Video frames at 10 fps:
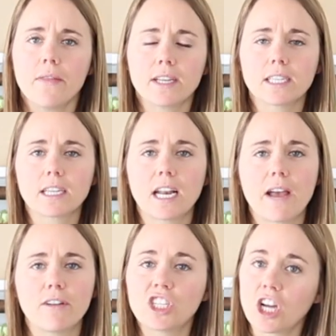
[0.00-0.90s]
This is gonna
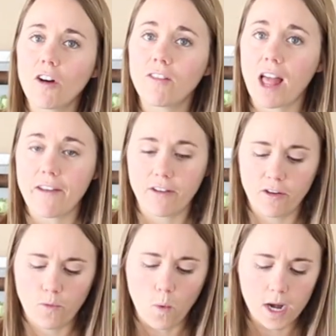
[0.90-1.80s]
have a shelf life
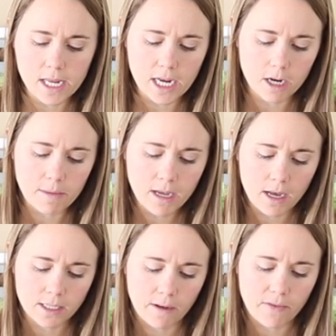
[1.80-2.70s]
of one year
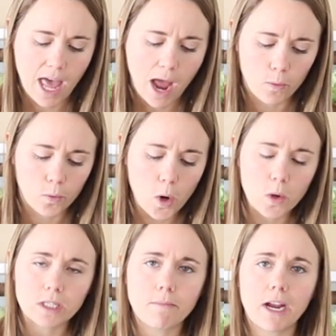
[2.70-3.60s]
because of that
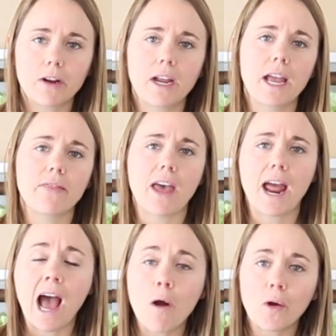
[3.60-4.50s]
rosemary and
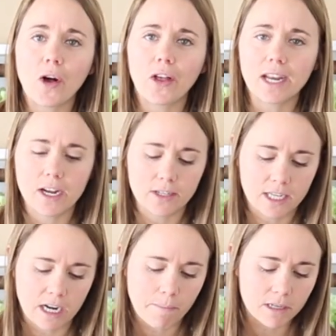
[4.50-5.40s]
that alcohol in here. It's
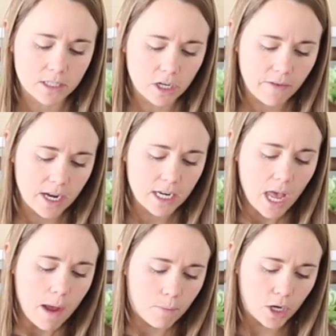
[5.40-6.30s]
gonna preserve it
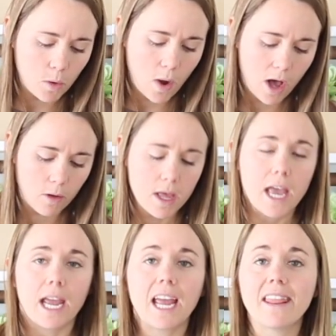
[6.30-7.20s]
pretty well
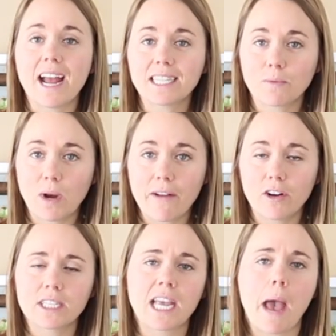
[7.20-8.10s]
and that's
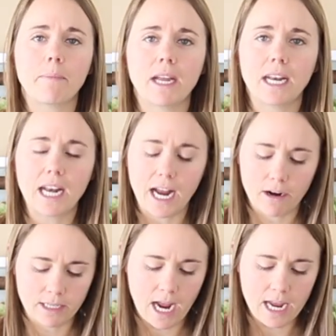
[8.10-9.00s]
whenever it's kept in an
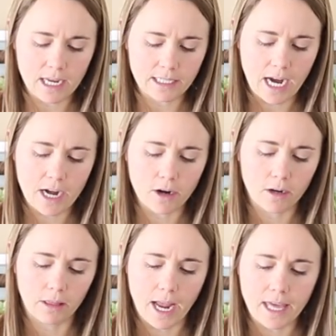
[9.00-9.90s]
airtight
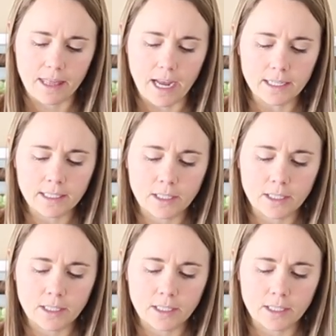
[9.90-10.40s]
container like this.